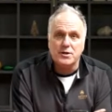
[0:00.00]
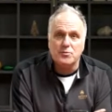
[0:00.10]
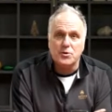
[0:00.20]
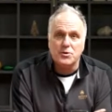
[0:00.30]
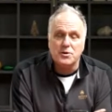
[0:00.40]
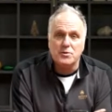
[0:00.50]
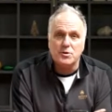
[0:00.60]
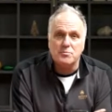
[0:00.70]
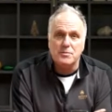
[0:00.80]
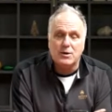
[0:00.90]
mountain
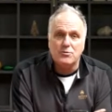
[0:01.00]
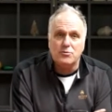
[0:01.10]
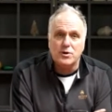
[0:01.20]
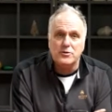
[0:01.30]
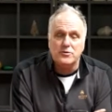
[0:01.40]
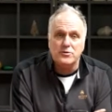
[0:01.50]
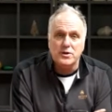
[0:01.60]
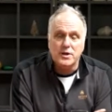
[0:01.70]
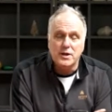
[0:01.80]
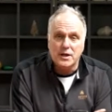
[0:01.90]
ranges in
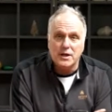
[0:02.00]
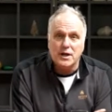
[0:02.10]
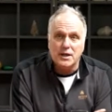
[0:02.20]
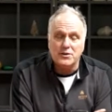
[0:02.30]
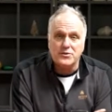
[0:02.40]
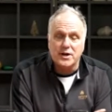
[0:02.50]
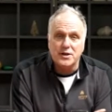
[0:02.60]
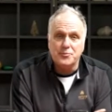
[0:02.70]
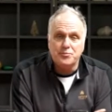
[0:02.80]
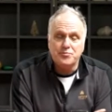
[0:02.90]
Alisan.
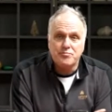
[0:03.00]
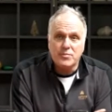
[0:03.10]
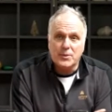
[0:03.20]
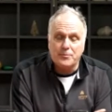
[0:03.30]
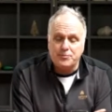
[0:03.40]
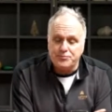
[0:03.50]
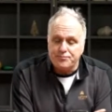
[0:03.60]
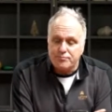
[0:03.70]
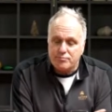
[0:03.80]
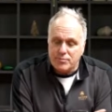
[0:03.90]
And
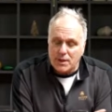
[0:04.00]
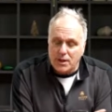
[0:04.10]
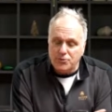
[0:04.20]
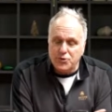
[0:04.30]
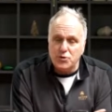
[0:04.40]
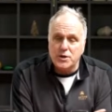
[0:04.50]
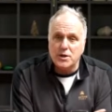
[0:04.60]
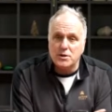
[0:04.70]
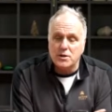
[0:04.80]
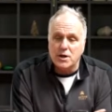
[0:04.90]
so you get
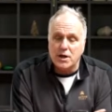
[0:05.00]
great